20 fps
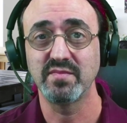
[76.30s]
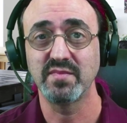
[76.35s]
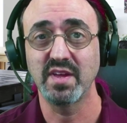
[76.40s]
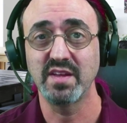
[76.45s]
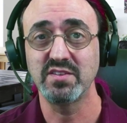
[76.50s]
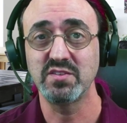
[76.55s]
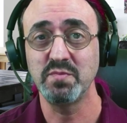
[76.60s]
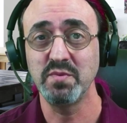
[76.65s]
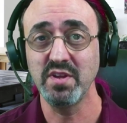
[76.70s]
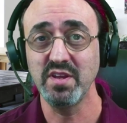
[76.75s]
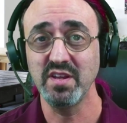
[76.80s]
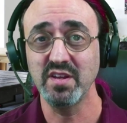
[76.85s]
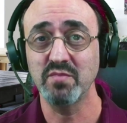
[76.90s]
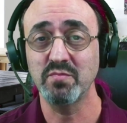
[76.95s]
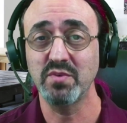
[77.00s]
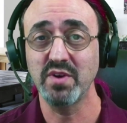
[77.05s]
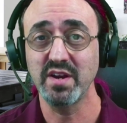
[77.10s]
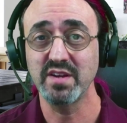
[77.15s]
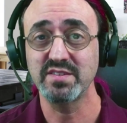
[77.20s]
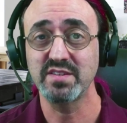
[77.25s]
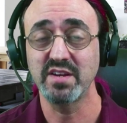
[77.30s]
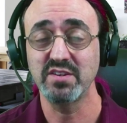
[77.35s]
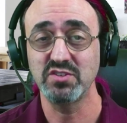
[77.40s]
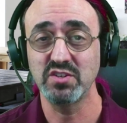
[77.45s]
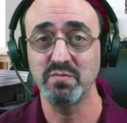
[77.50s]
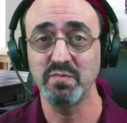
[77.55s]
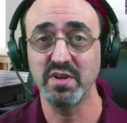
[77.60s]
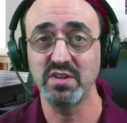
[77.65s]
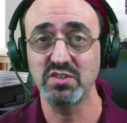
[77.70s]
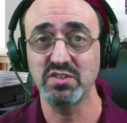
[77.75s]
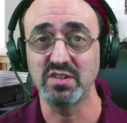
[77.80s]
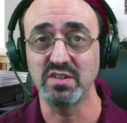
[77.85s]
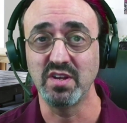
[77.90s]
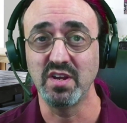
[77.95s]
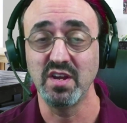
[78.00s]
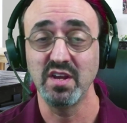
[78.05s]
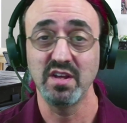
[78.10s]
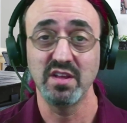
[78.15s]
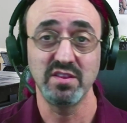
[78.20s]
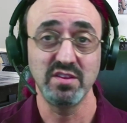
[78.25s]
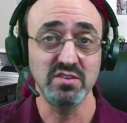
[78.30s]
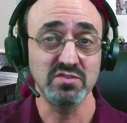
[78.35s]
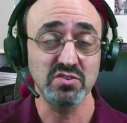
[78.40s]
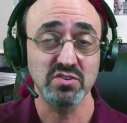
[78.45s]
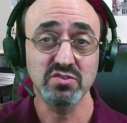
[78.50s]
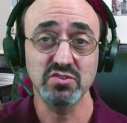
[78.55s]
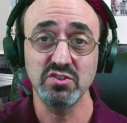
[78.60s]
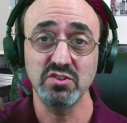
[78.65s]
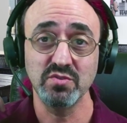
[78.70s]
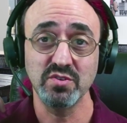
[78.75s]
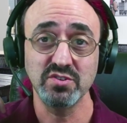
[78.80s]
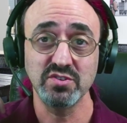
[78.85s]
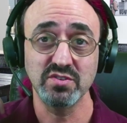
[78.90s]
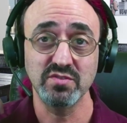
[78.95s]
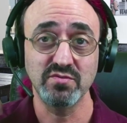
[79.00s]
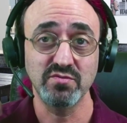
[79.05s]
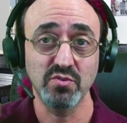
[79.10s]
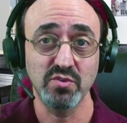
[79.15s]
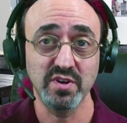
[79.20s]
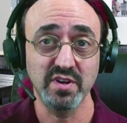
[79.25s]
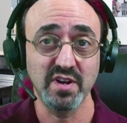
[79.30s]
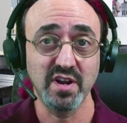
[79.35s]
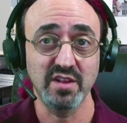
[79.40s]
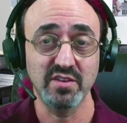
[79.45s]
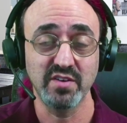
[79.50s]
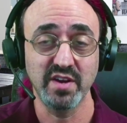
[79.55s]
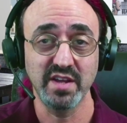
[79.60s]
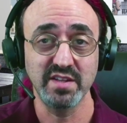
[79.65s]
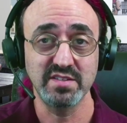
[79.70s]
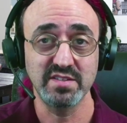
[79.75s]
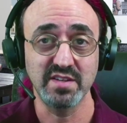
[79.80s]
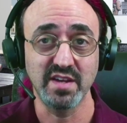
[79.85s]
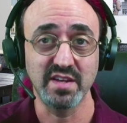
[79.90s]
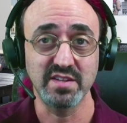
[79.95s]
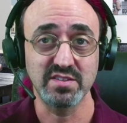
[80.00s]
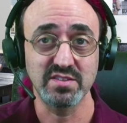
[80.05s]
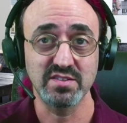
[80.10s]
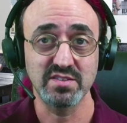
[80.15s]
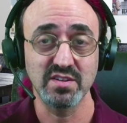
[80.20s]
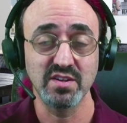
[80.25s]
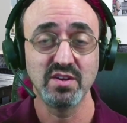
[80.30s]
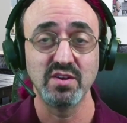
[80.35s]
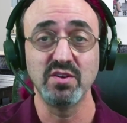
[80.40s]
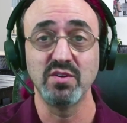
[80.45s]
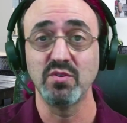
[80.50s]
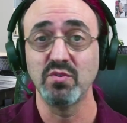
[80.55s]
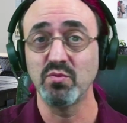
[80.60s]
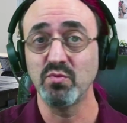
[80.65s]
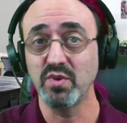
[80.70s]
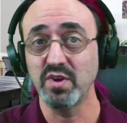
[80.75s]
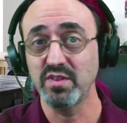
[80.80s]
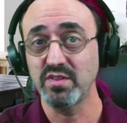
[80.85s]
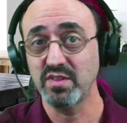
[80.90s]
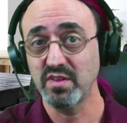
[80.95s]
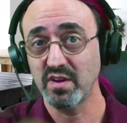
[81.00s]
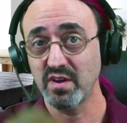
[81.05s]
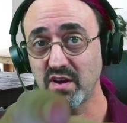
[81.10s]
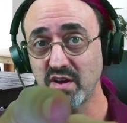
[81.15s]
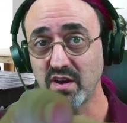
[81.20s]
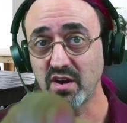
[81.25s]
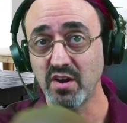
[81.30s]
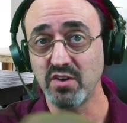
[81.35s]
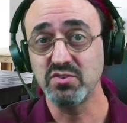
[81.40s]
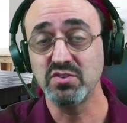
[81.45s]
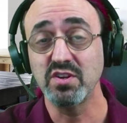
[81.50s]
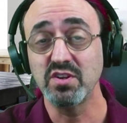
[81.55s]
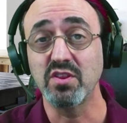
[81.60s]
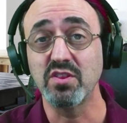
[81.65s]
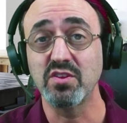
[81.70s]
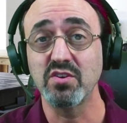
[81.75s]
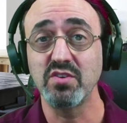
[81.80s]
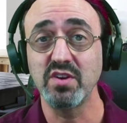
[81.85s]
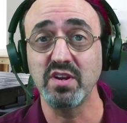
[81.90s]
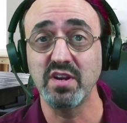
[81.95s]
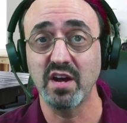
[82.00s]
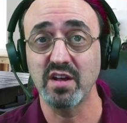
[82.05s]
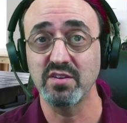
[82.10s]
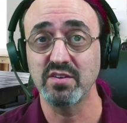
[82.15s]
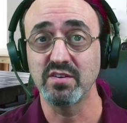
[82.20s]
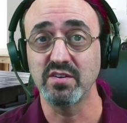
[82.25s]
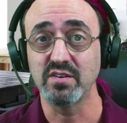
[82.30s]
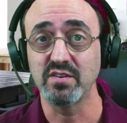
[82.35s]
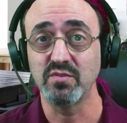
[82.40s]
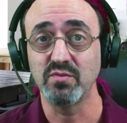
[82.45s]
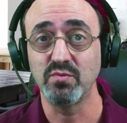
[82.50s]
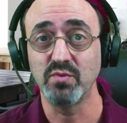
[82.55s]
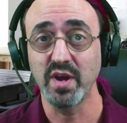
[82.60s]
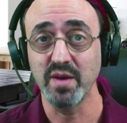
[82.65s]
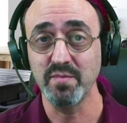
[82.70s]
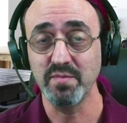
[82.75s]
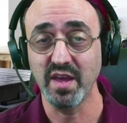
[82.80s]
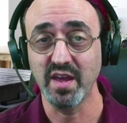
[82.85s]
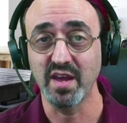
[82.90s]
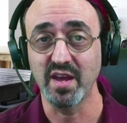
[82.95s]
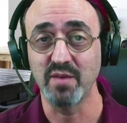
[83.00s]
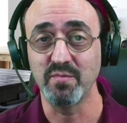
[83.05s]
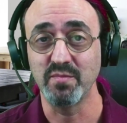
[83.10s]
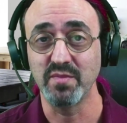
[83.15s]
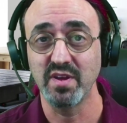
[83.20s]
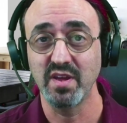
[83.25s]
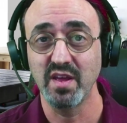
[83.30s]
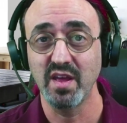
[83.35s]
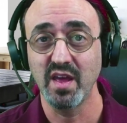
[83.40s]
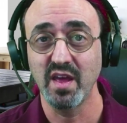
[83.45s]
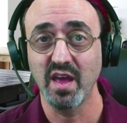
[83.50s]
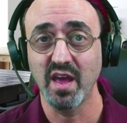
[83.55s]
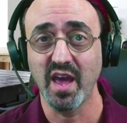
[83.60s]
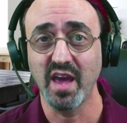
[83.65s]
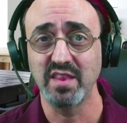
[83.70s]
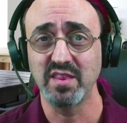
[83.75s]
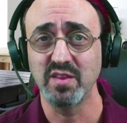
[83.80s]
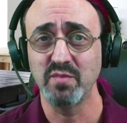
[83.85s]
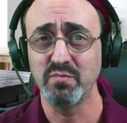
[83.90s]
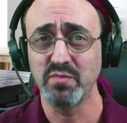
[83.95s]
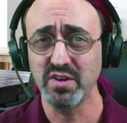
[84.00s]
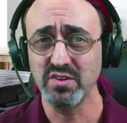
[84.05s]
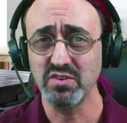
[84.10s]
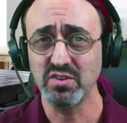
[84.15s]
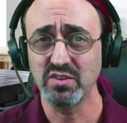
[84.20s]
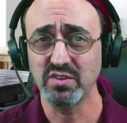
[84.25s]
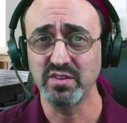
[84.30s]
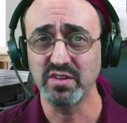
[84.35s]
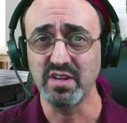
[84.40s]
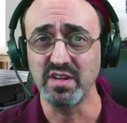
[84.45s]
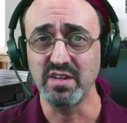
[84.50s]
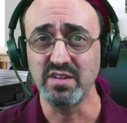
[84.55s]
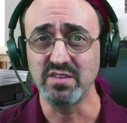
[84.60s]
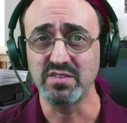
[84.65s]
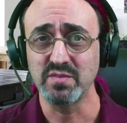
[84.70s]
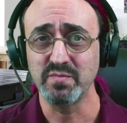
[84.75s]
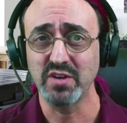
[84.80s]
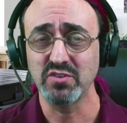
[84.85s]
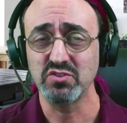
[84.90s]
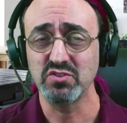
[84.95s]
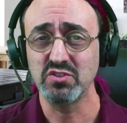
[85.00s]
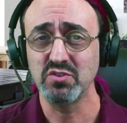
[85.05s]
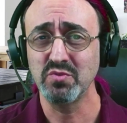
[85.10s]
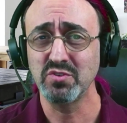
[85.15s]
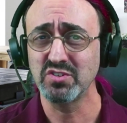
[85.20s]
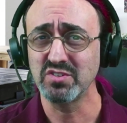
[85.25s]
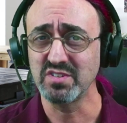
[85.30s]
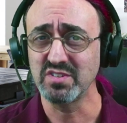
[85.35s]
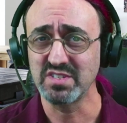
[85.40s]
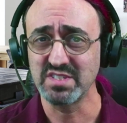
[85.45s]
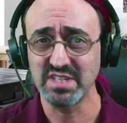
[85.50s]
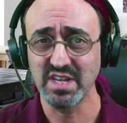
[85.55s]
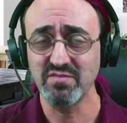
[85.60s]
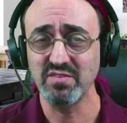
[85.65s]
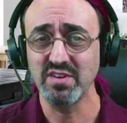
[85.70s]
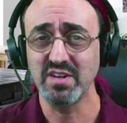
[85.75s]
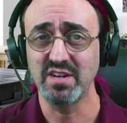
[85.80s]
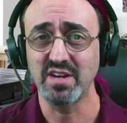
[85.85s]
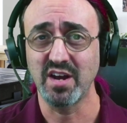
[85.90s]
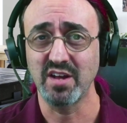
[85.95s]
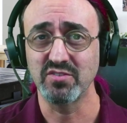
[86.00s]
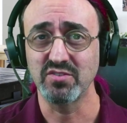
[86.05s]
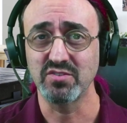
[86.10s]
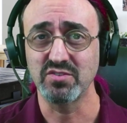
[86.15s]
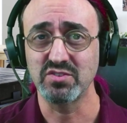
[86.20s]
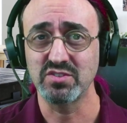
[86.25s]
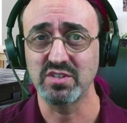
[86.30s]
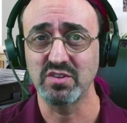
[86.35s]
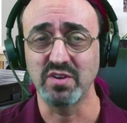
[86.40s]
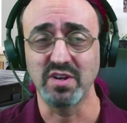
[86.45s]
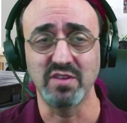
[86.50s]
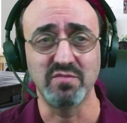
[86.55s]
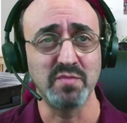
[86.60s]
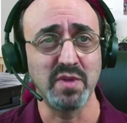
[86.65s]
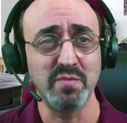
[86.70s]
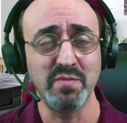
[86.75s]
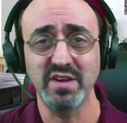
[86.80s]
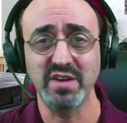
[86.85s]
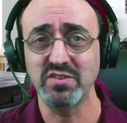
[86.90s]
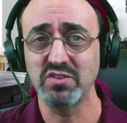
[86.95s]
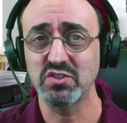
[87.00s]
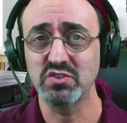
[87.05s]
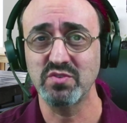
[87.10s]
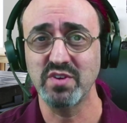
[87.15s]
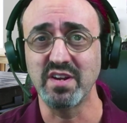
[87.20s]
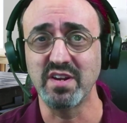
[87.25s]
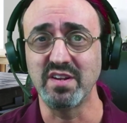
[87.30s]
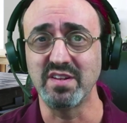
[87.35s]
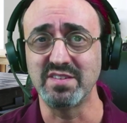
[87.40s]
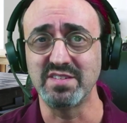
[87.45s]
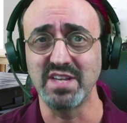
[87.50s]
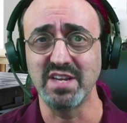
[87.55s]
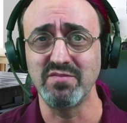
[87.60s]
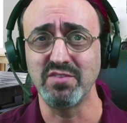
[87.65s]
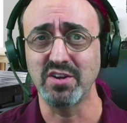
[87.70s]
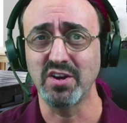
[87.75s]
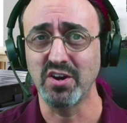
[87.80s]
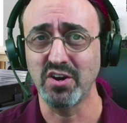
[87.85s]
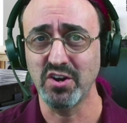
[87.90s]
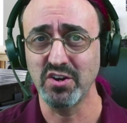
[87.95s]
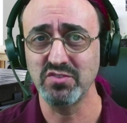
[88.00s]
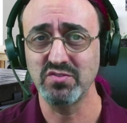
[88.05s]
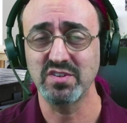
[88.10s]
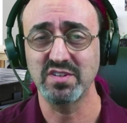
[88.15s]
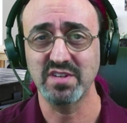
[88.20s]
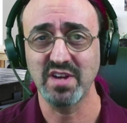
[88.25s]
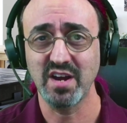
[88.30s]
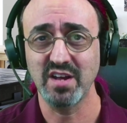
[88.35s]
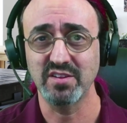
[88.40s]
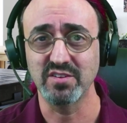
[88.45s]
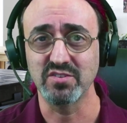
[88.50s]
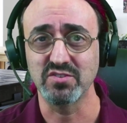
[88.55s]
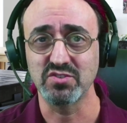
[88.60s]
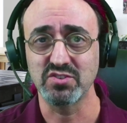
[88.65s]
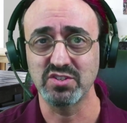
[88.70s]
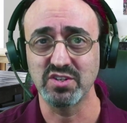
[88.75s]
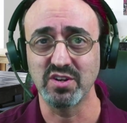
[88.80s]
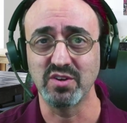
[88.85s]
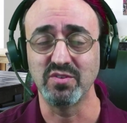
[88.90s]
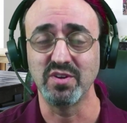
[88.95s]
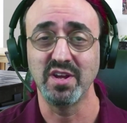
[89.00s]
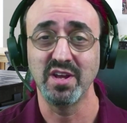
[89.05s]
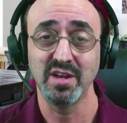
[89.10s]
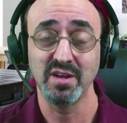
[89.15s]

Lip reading: And speaking of price, I should mention, these are $240 headsets with a $130 webcam, and the bundle is about $270, so if my math is right, it's saving $100, so